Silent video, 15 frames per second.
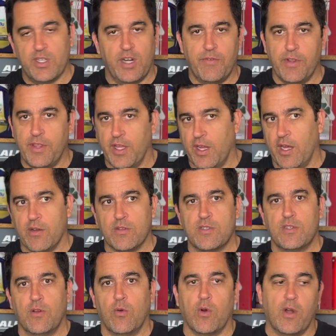everything
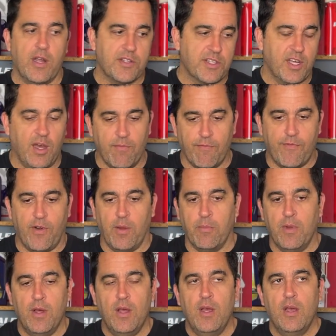else or has come from